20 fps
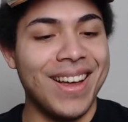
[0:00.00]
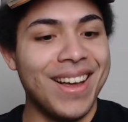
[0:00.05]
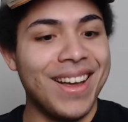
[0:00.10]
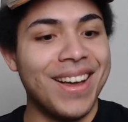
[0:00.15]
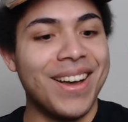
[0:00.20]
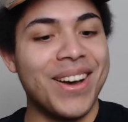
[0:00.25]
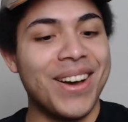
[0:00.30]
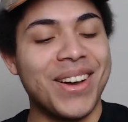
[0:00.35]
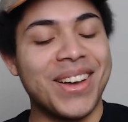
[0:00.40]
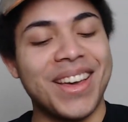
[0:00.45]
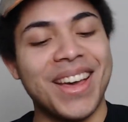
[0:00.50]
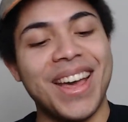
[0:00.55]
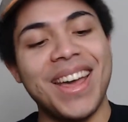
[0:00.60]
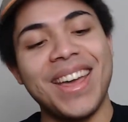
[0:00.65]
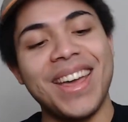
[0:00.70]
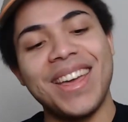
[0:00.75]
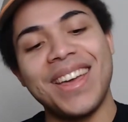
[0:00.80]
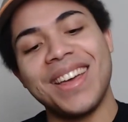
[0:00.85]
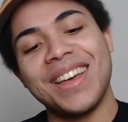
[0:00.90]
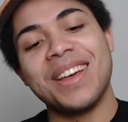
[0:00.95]
Okay,
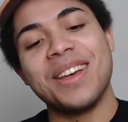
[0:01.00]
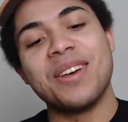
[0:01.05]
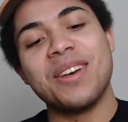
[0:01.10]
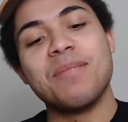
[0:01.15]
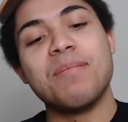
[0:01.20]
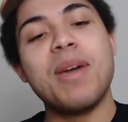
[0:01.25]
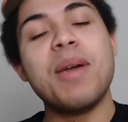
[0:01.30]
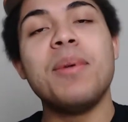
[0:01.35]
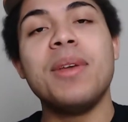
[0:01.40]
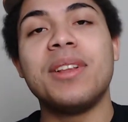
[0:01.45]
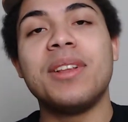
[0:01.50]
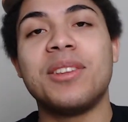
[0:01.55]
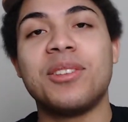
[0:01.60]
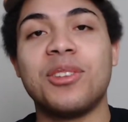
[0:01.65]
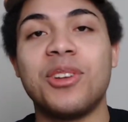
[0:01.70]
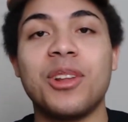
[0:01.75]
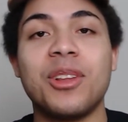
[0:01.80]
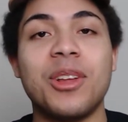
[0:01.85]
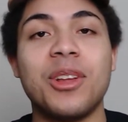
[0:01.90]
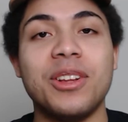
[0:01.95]
maybe it is
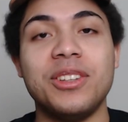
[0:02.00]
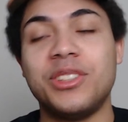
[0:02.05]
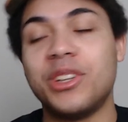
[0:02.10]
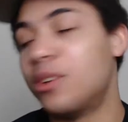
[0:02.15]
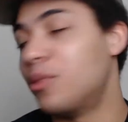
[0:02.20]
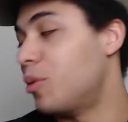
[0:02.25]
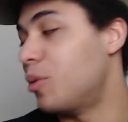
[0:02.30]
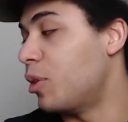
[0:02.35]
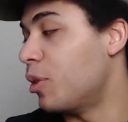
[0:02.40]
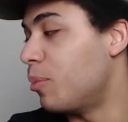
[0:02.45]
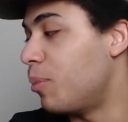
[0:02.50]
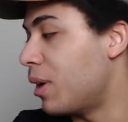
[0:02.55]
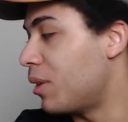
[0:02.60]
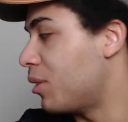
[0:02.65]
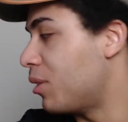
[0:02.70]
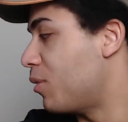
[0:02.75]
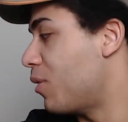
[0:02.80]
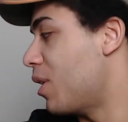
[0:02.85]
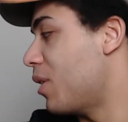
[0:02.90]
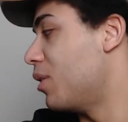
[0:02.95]
not endurance with the
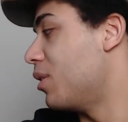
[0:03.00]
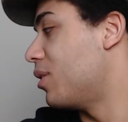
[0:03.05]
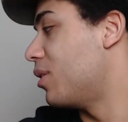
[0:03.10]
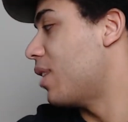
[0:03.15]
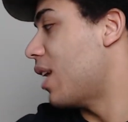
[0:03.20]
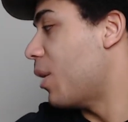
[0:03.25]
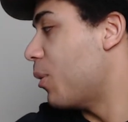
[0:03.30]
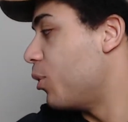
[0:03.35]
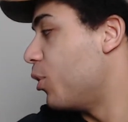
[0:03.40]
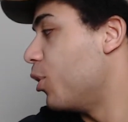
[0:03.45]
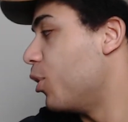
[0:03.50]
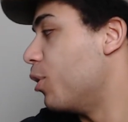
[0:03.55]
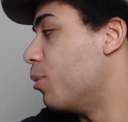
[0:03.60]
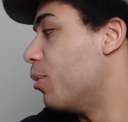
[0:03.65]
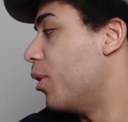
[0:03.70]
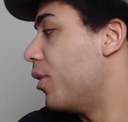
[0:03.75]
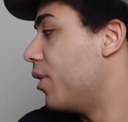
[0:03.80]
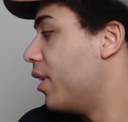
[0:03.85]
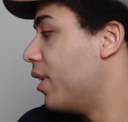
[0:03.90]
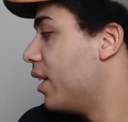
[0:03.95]
perseverance. I would know more.